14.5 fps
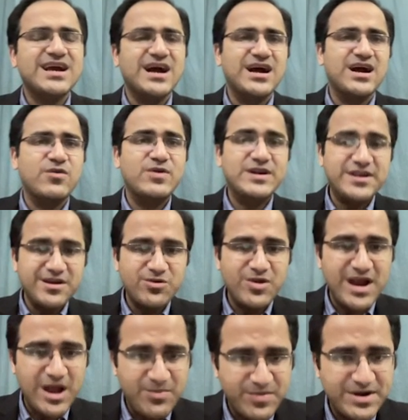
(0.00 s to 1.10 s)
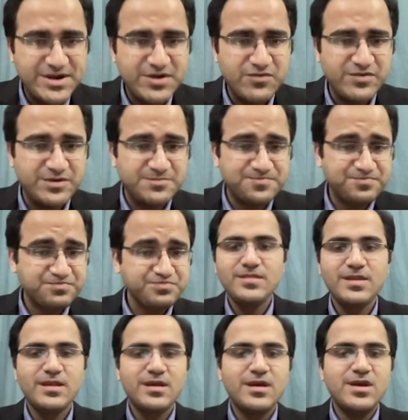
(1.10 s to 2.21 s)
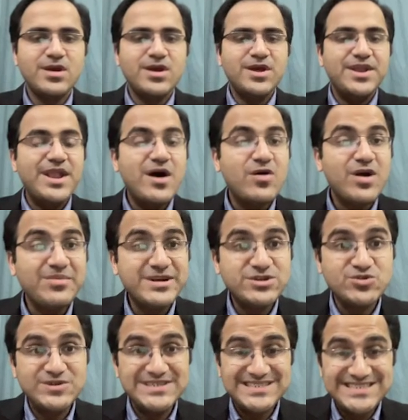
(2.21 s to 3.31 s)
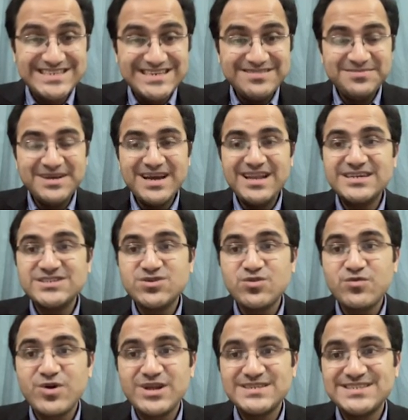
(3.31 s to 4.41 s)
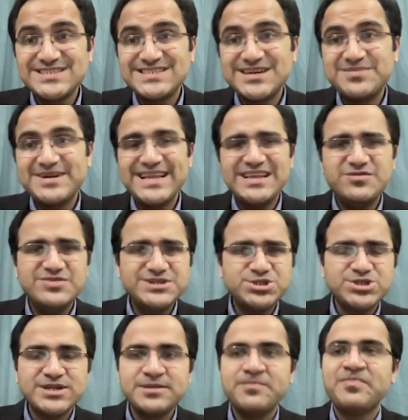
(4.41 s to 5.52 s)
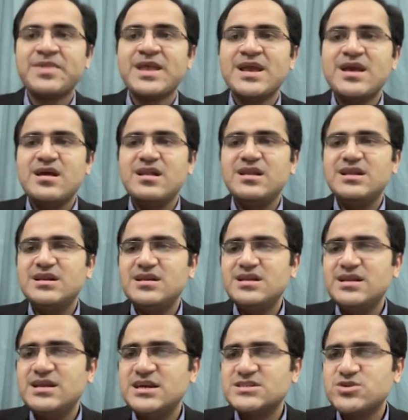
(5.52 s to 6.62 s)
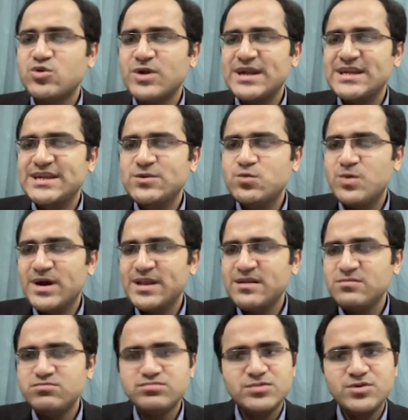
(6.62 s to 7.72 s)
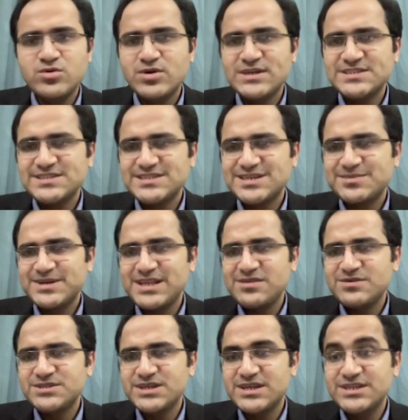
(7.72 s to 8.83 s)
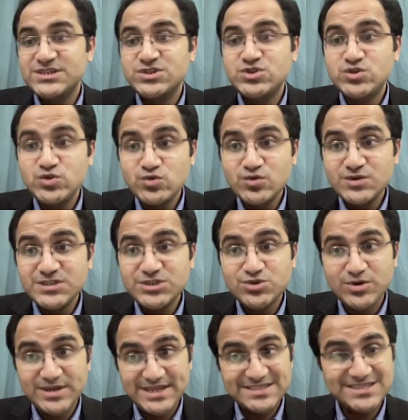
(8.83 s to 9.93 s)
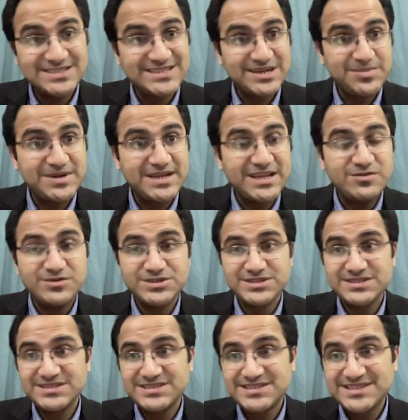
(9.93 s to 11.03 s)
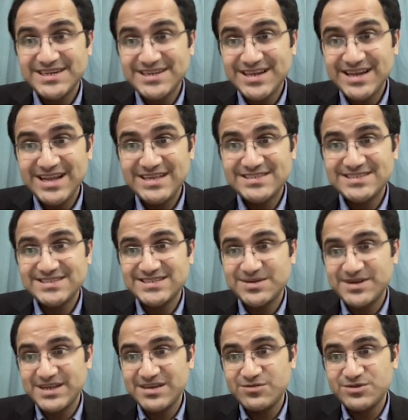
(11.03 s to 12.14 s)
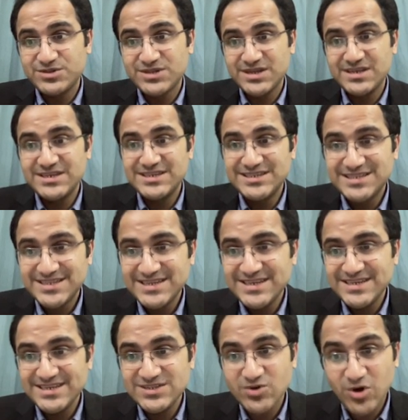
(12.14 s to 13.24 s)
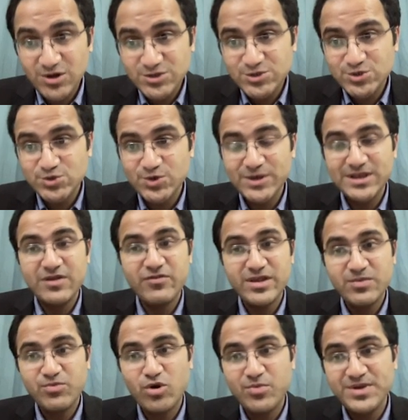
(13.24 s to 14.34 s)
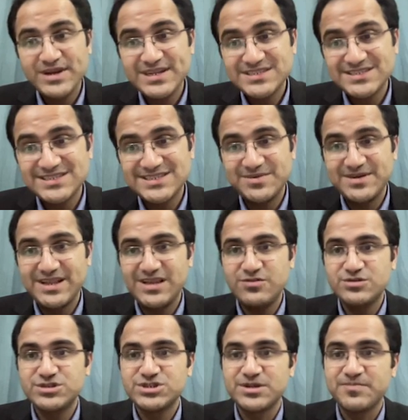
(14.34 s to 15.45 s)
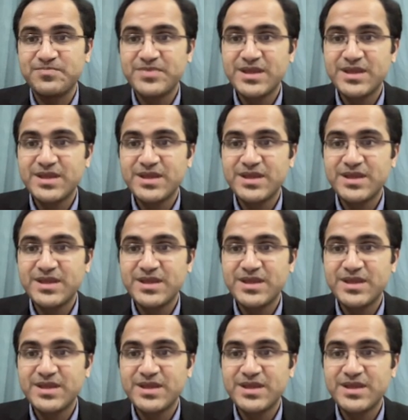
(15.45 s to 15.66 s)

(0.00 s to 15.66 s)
uh, ventricular hypertrophy. Now coming to ischemia, let's look for ST segment elevation. Let's look at lead 1, no ST segment elevation. Lead 2 is showing ST segment elevation, subtle ST segment elevation. Lead 3 is also showing a very prominent ST segment elevation.